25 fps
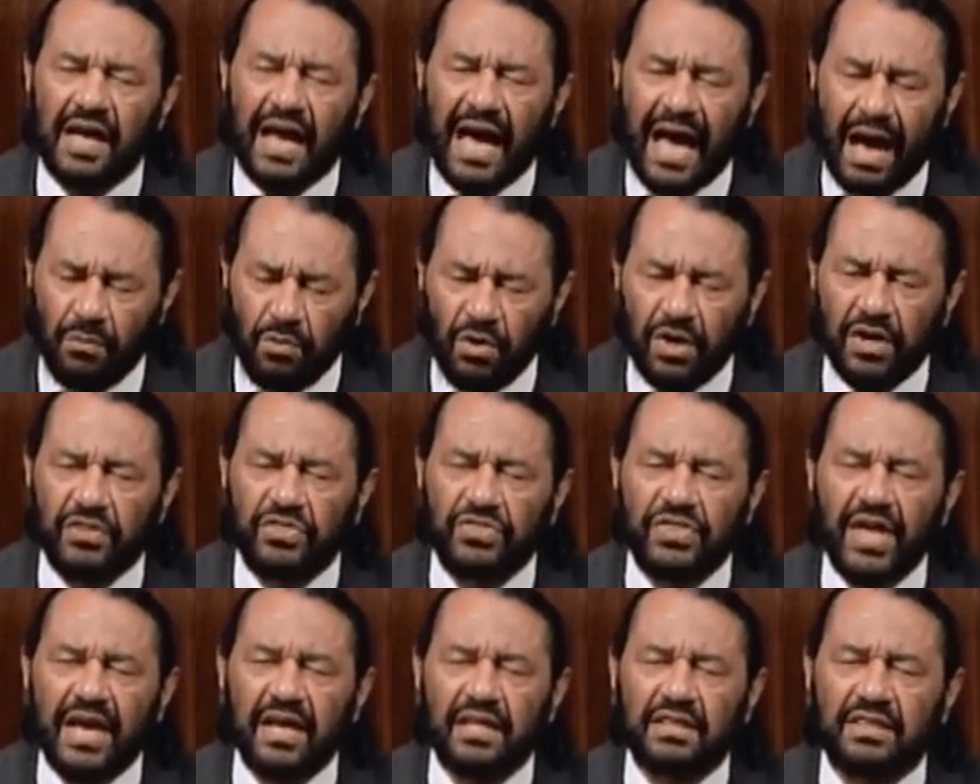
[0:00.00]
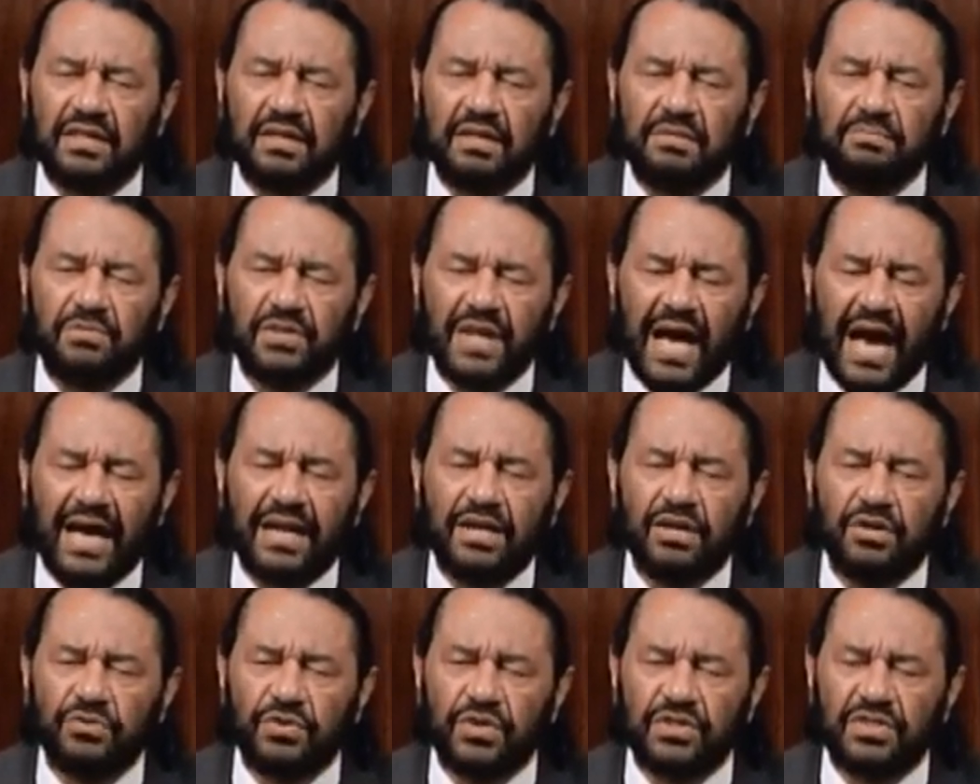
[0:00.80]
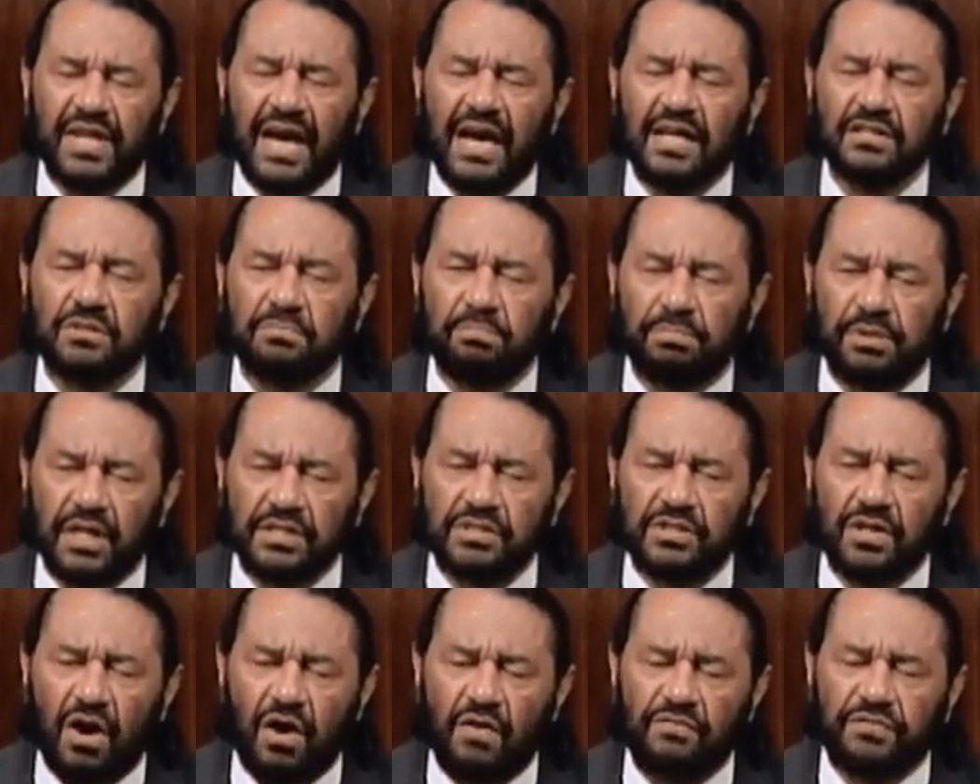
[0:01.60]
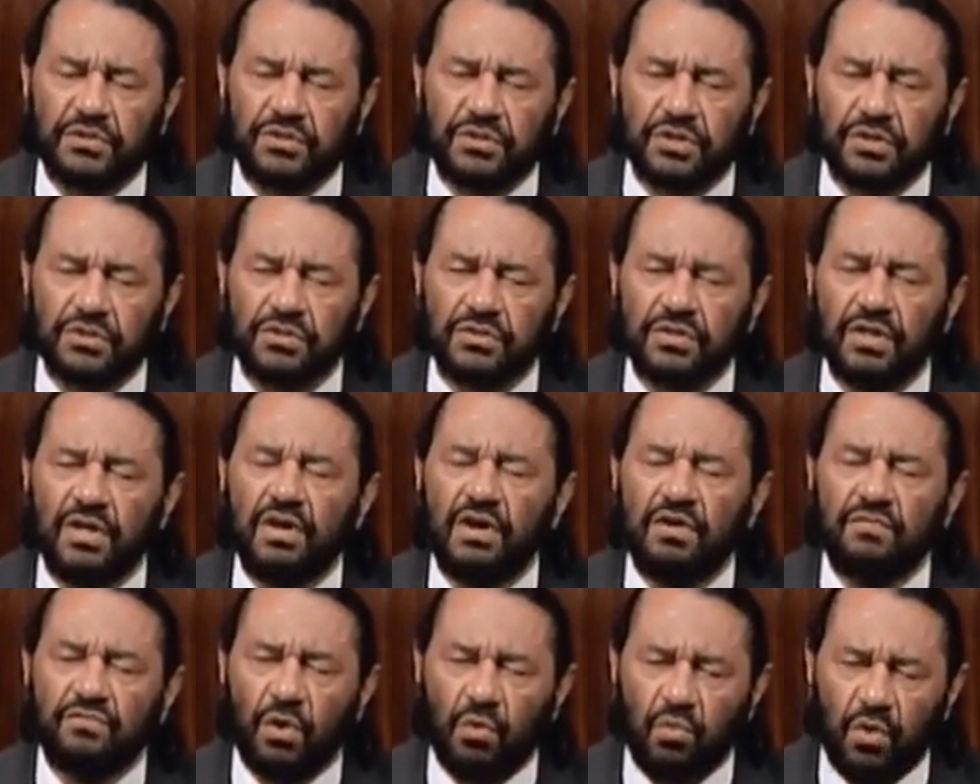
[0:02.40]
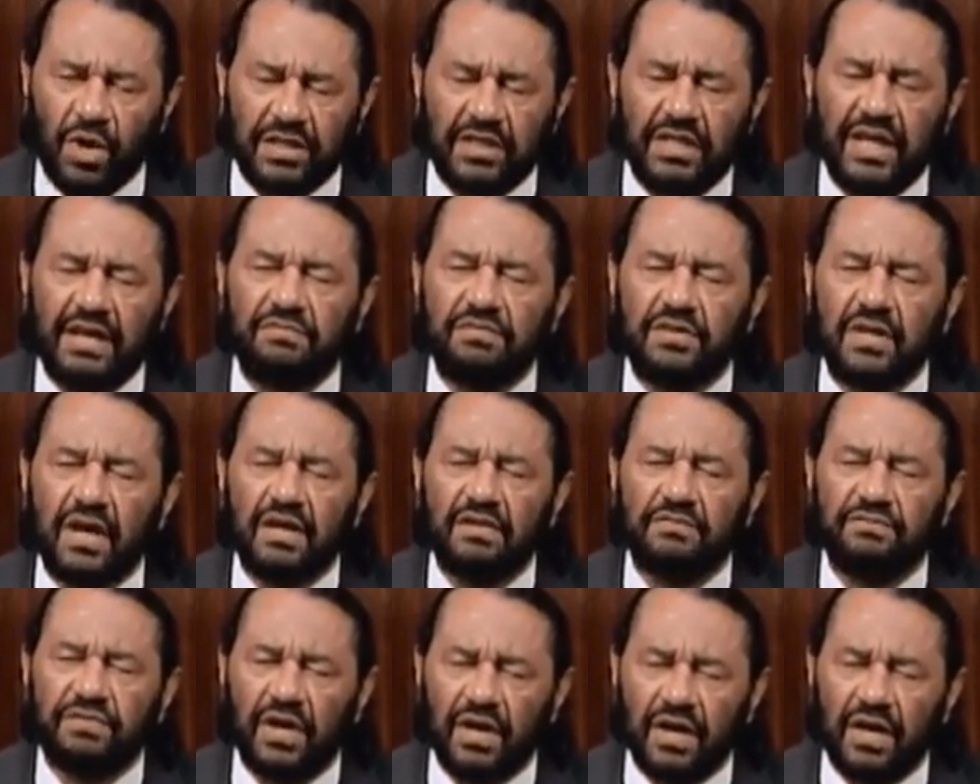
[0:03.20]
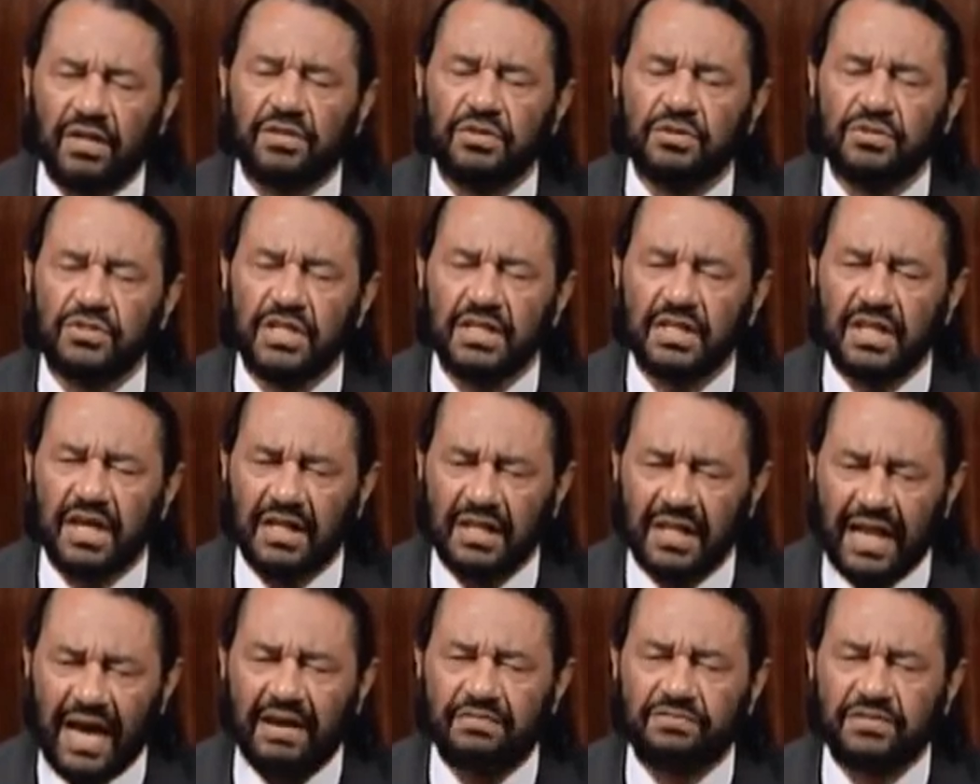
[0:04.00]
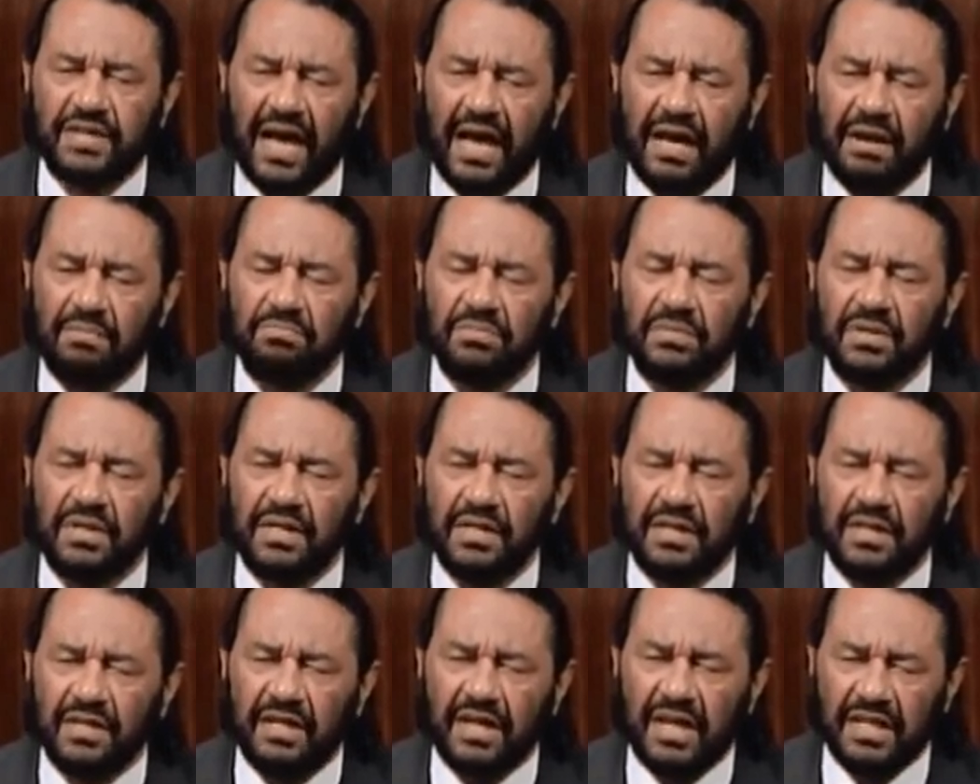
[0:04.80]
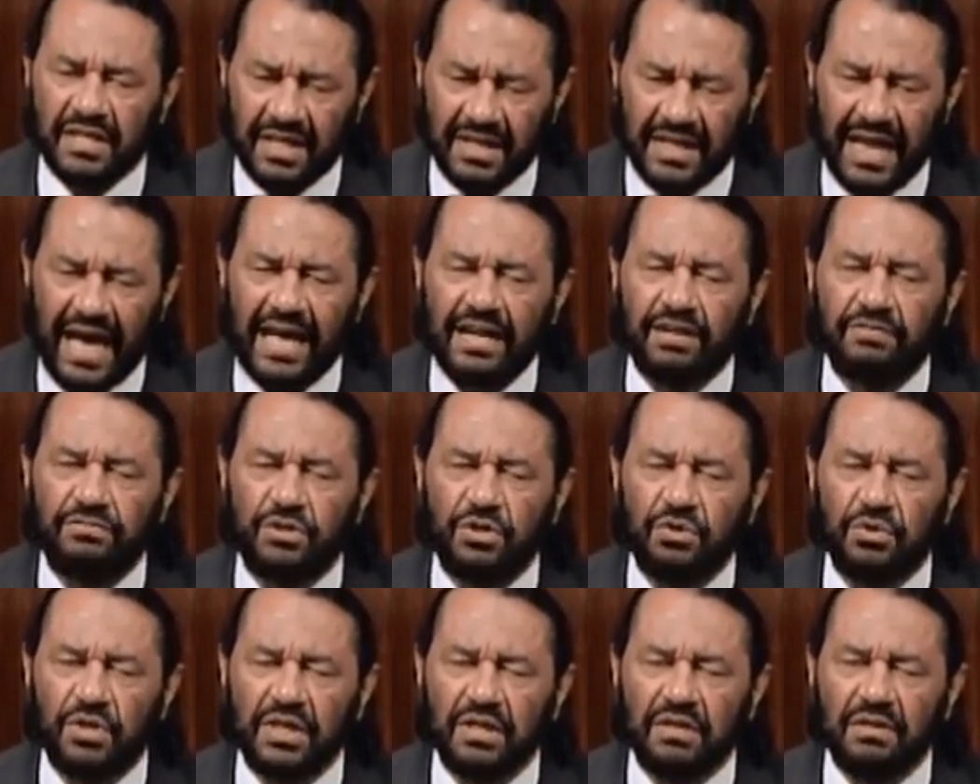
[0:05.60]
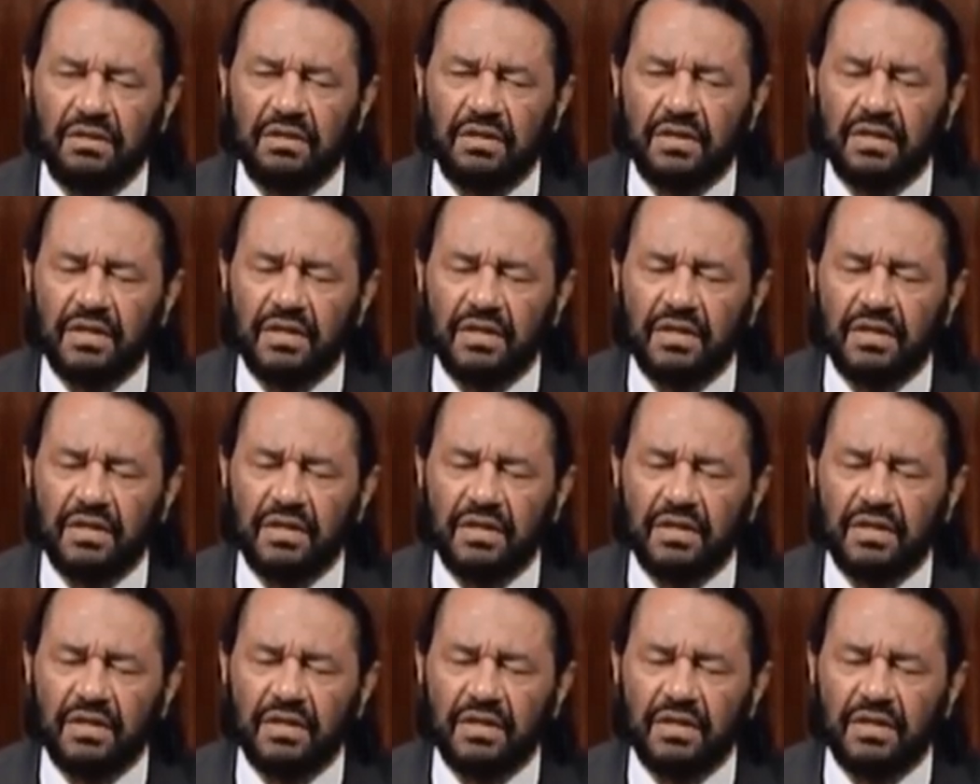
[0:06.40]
I want to thank the 900,000 plus officers for what they've done for others in their lifetime in the line of duty.